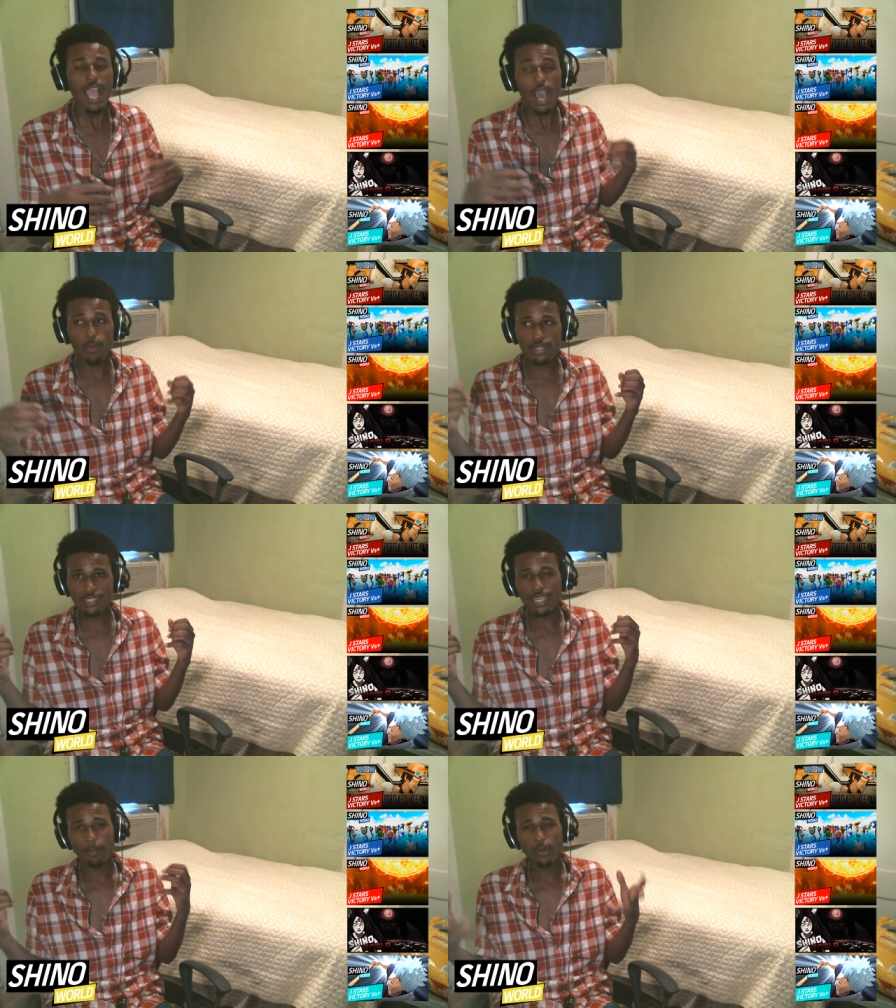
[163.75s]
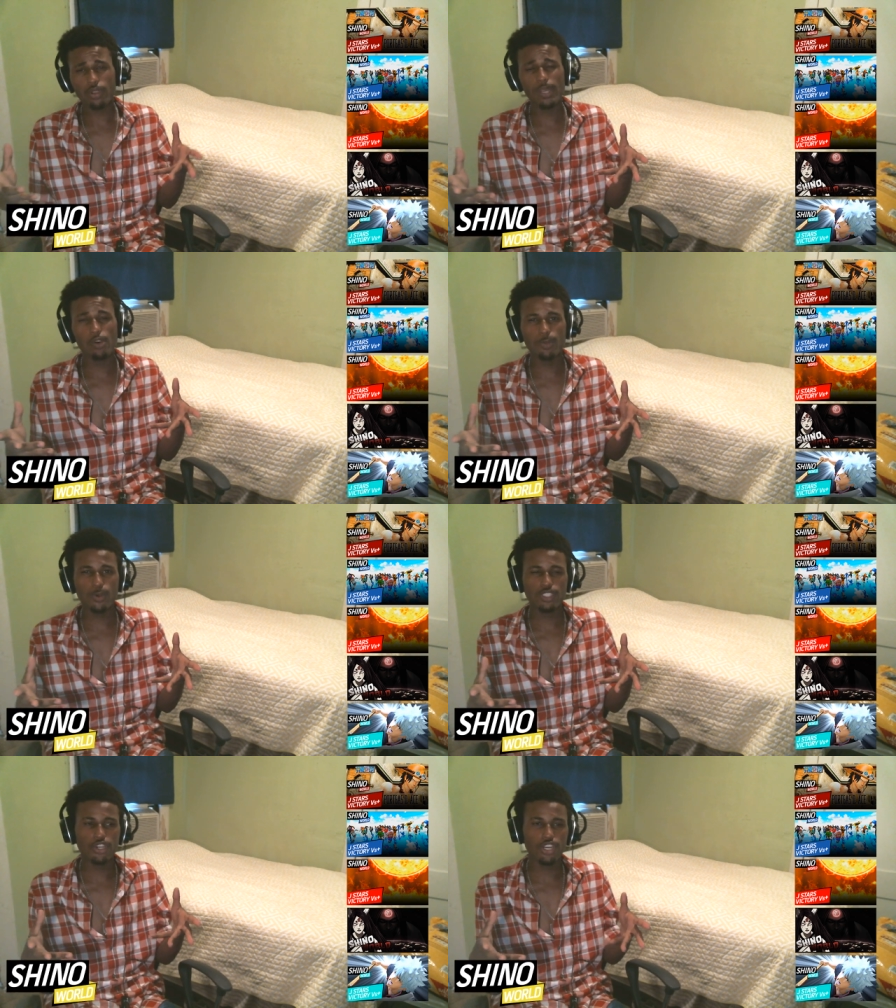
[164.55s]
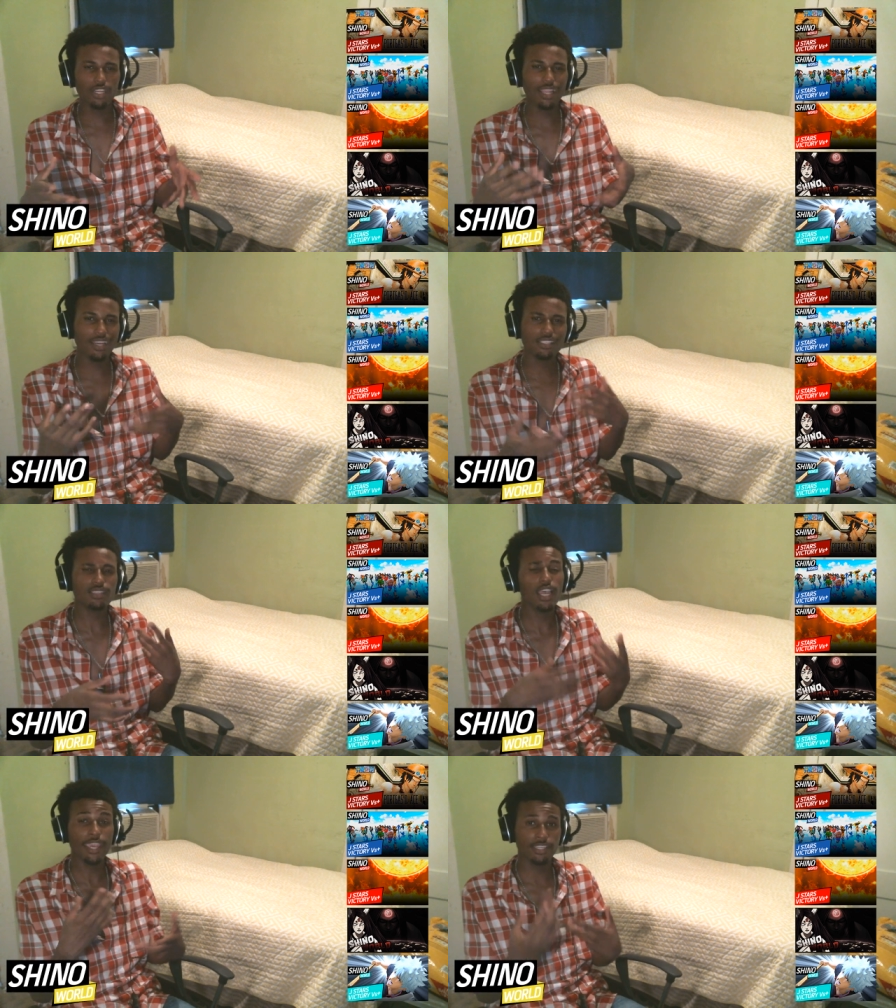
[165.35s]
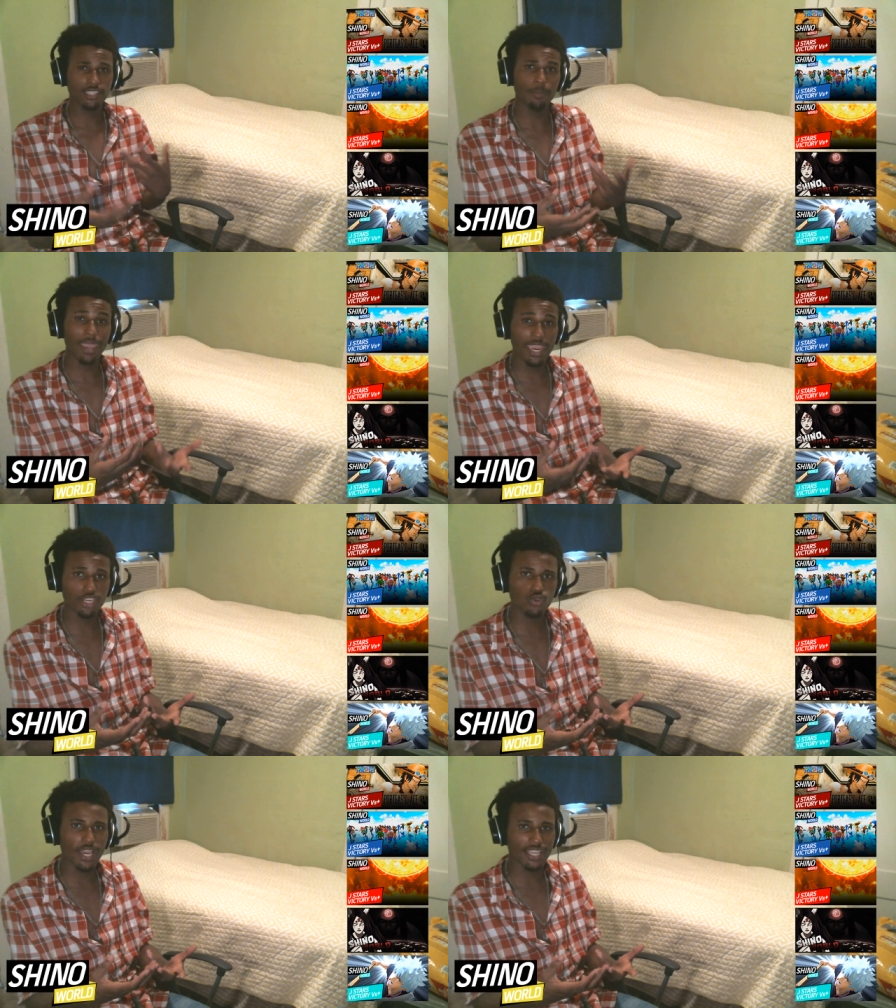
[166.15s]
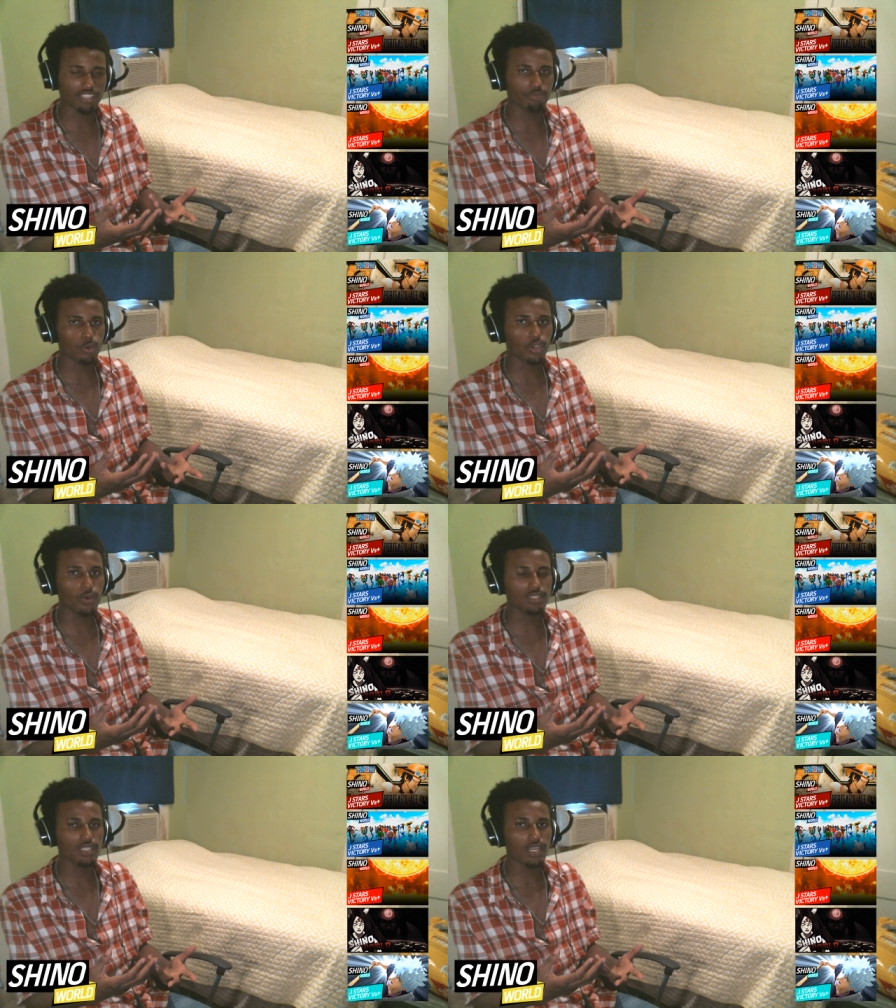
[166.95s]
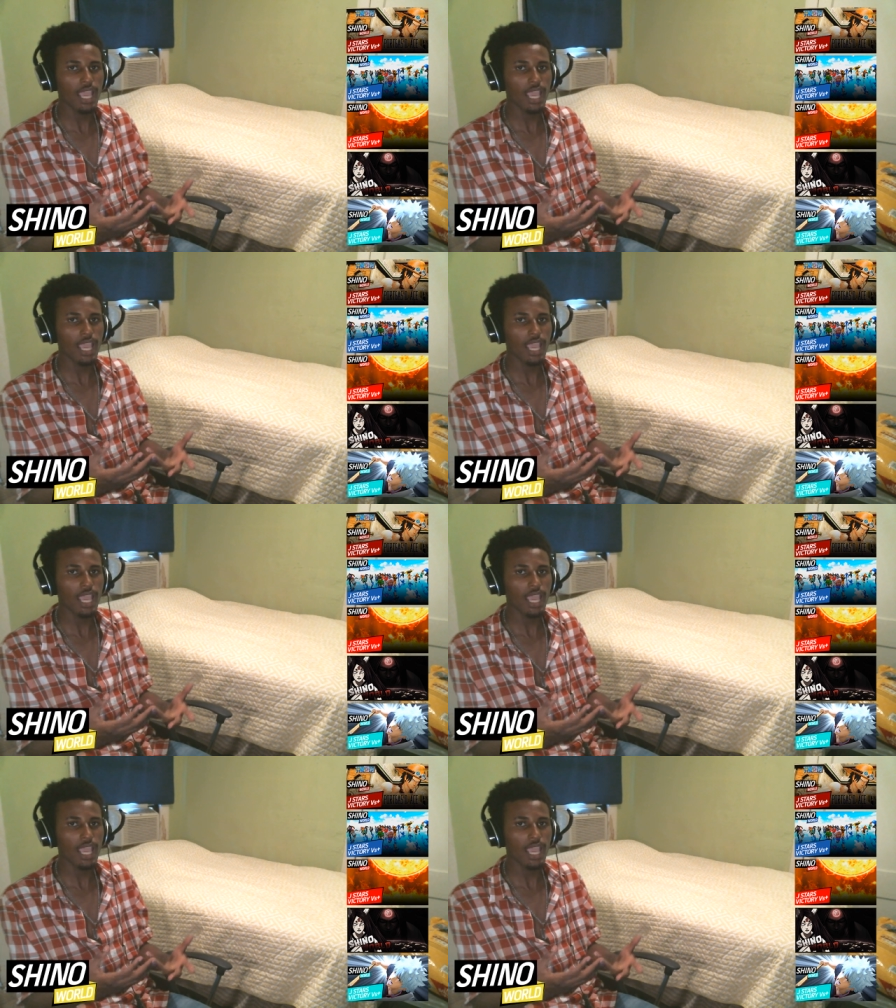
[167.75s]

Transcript: I want to say that Pokemon will be returning. That is a demand you guys have been requesting.